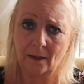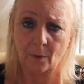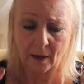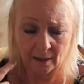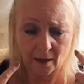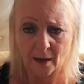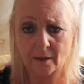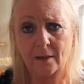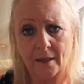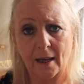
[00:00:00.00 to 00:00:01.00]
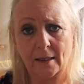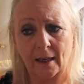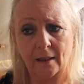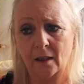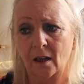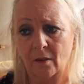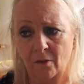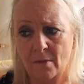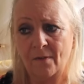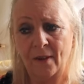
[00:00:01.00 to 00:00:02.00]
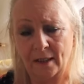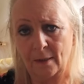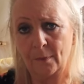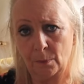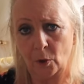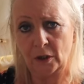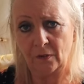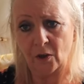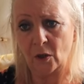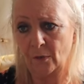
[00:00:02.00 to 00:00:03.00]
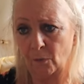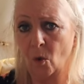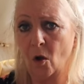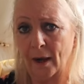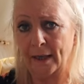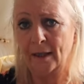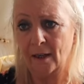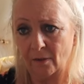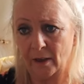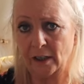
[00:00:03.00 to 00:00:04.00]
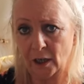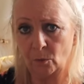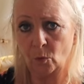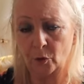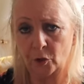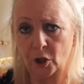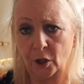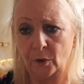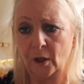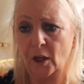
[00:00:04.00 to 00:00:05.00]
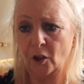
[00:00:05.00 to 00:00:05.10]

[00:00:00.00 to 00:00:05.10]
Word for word: So I can understand it from the victim's point of views of why they don't want to